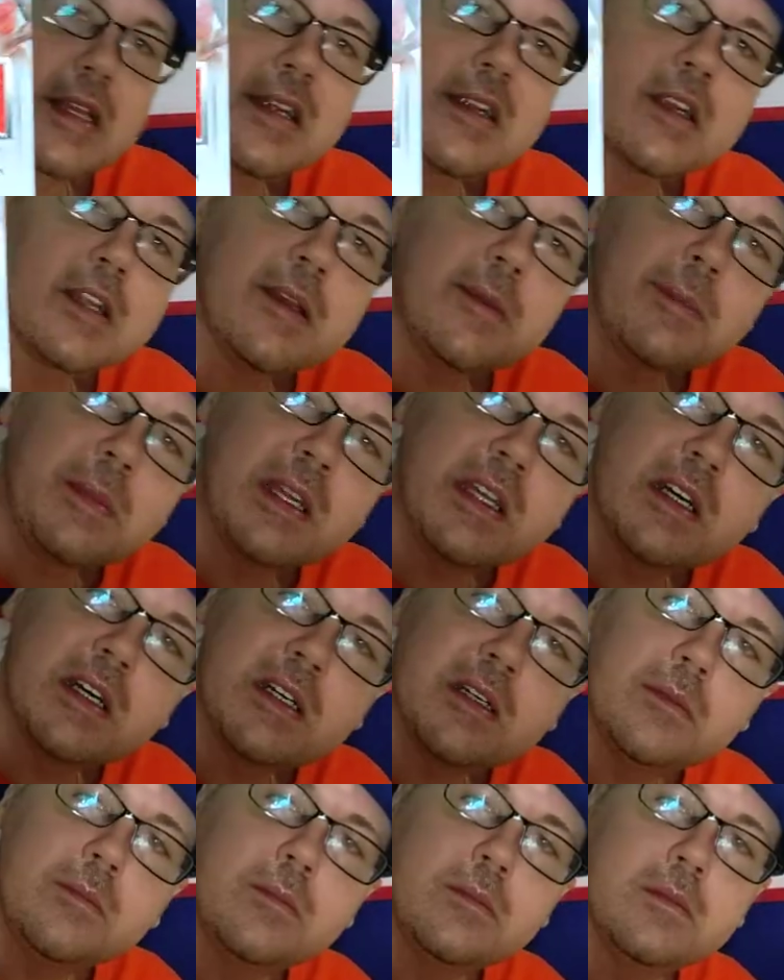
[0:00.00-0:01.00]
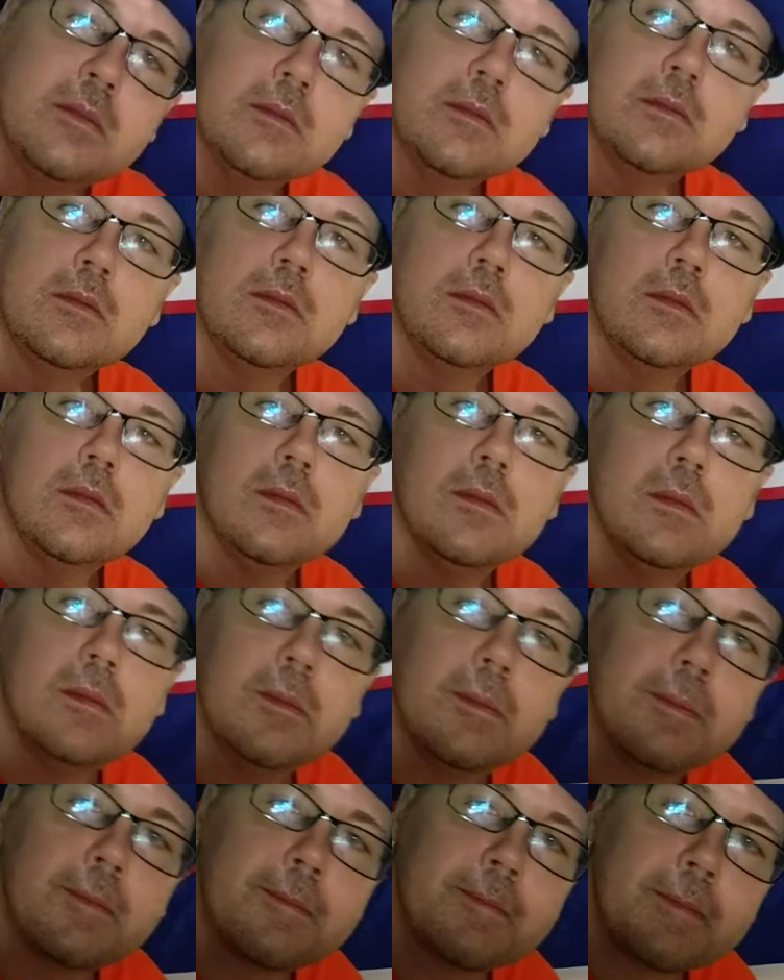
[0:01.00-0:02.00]
there, hit me up.
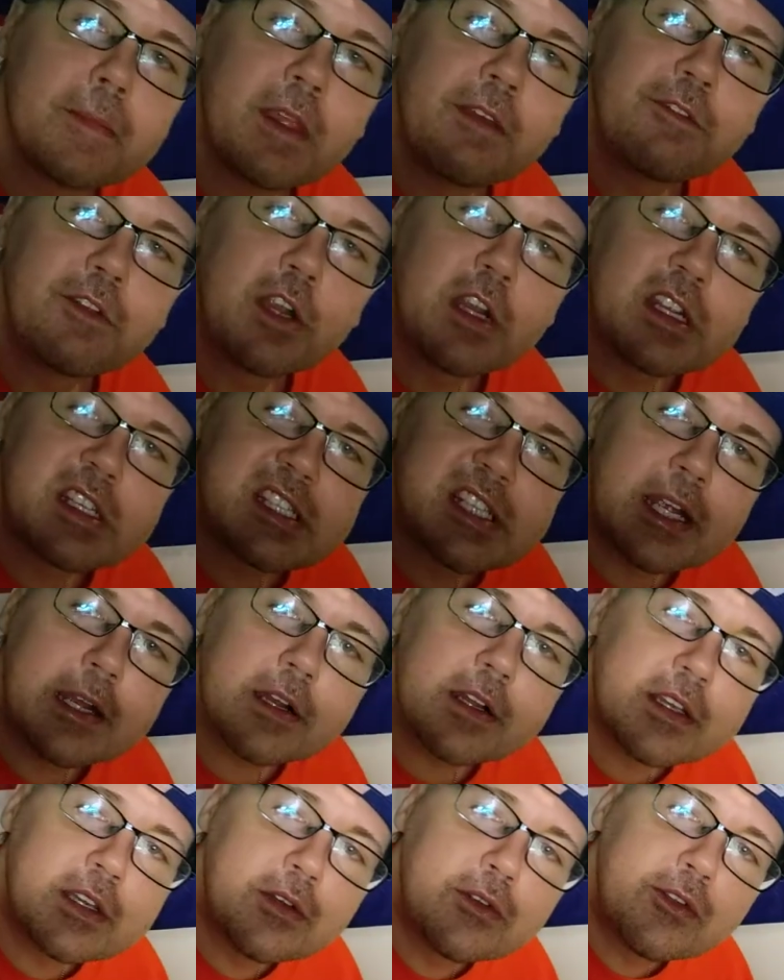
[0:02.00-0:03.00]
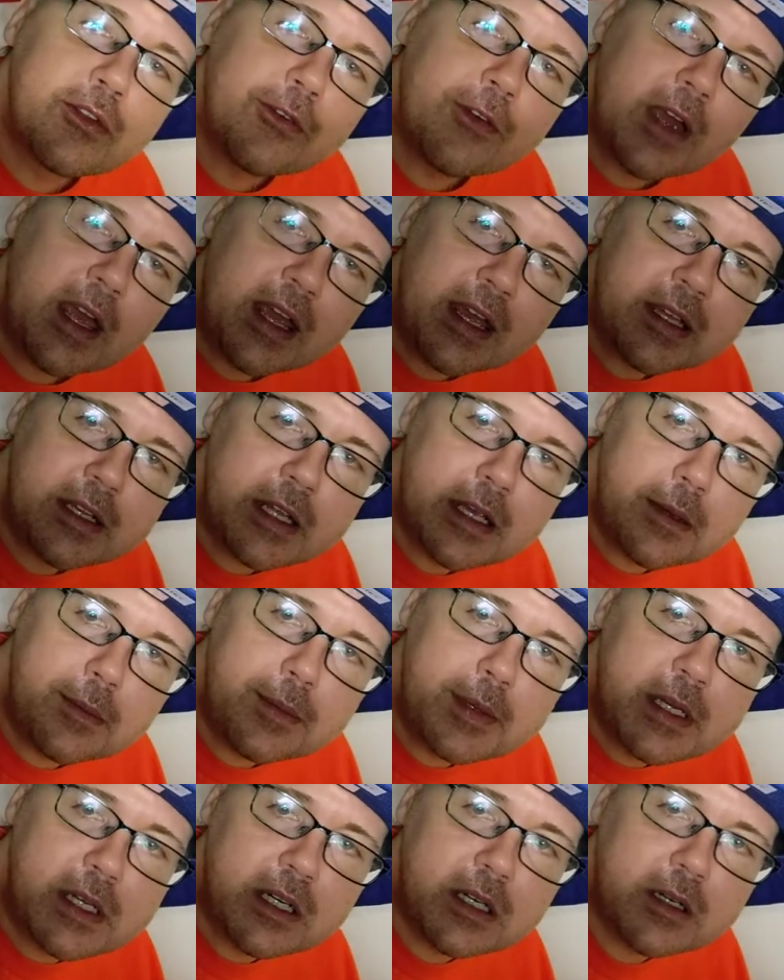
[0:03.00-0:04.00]
If you're a Syracuse fan,
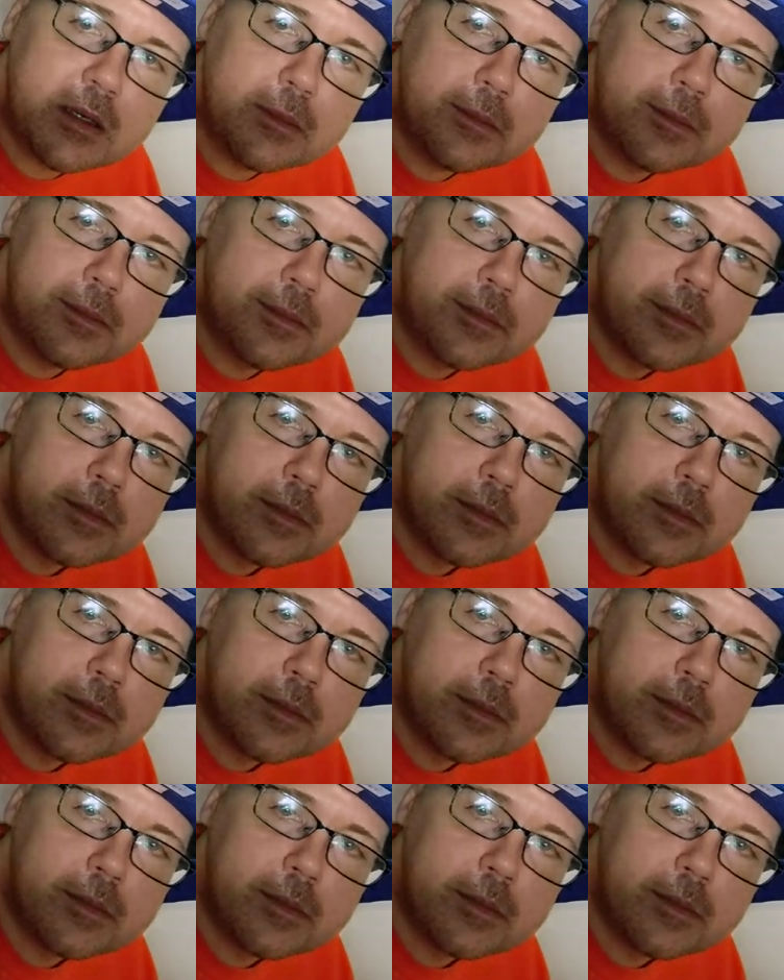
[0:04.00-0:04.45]
hit me up.